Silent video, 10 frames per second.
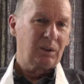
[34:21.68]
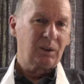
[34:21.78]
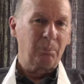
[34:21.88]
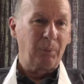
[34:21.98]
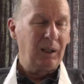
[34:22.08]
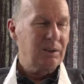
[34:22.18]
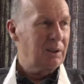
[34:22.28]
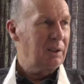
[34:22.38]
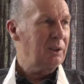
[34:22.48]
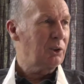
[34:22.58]
uh,
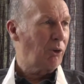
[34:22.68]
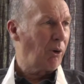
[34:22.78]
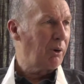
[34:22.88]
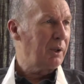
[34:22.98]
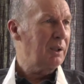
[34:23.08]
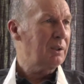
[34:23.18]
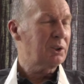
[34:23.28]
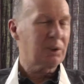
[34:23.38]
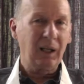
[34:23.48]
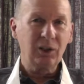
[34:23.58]
painting, drawing,
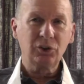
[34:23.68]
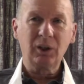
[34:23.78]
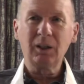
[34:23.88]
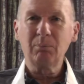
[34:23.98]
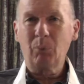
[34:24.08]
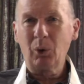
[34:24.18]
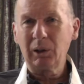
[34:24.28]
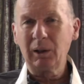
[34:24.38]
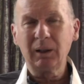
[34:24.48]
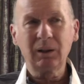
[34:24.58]
sketching,
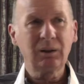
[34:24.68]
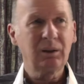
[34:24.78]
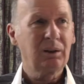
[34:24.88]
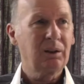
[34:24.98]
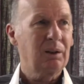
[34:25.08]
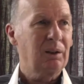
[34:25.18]
modelling,